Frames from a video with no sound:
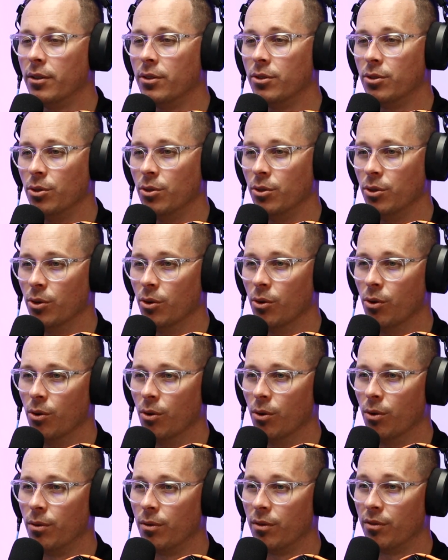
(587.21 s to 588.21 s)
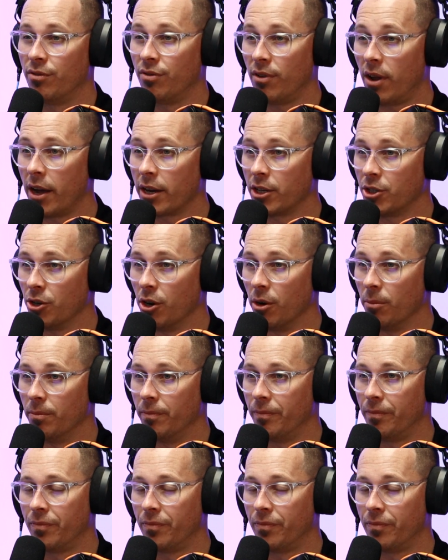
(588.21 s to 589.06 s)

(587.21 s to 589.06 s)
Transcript: to your flying job.